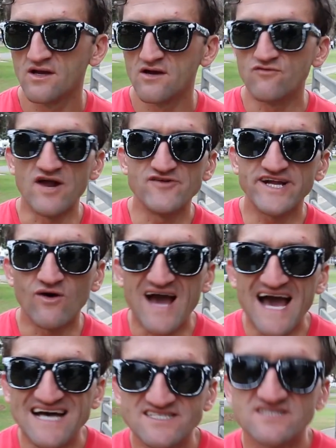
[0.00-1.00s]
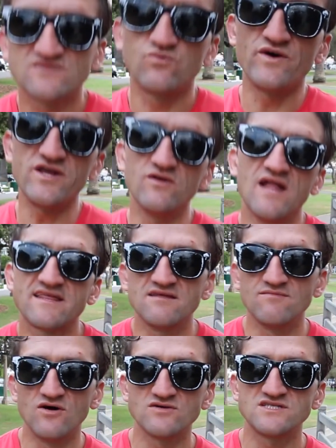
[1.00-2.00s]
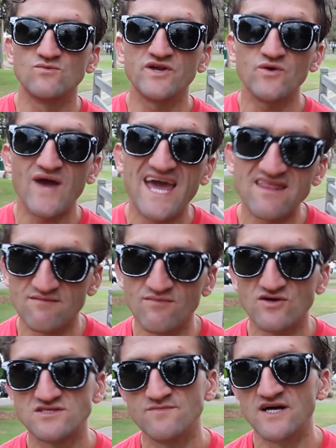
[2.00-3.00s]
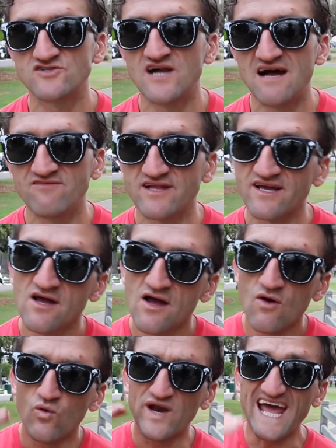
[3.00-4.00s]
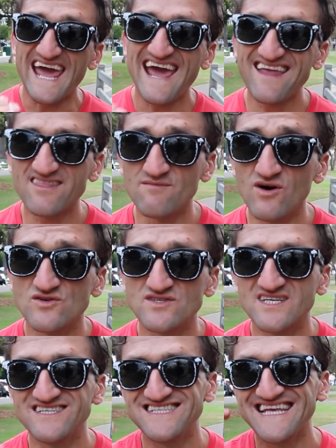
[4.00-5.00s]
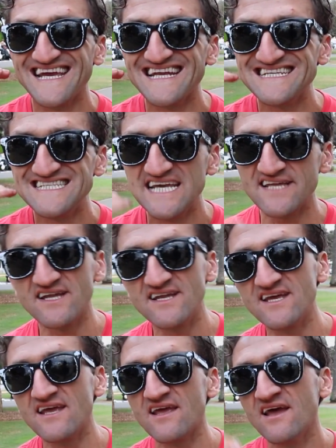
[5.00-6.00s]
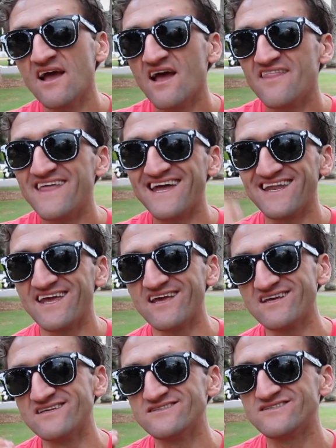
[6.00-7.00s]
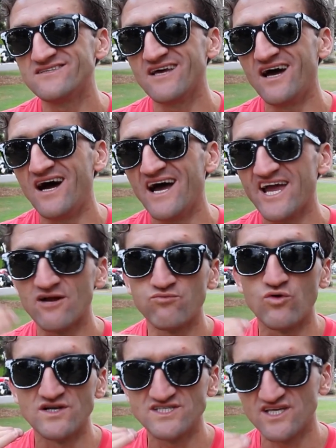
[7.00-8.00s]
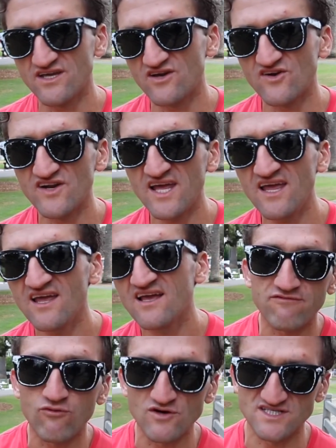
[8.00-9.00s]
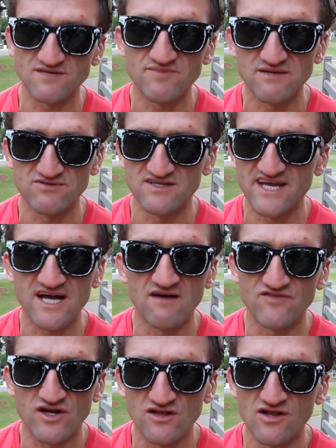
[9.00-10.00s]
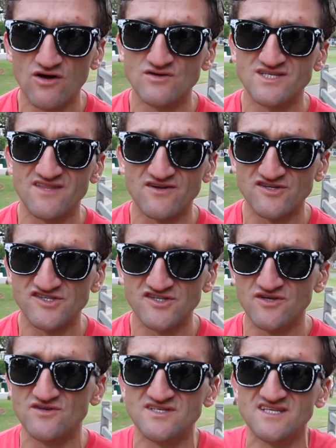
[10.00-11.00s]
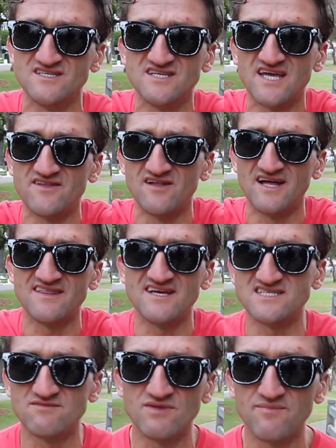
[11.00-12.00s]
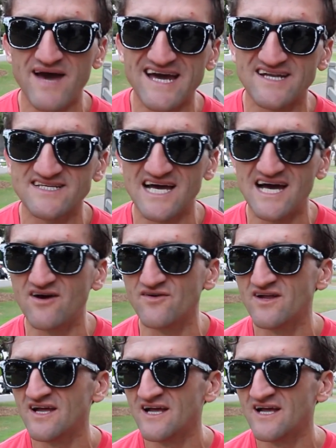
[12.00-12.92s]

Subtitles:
Rodrigo asks, what do you like the most and what do you hate the most about traveling? What I hate the most is the indignity that is airport security, forcing people to take off their clothes and their shoes and stand there like this and be patted down.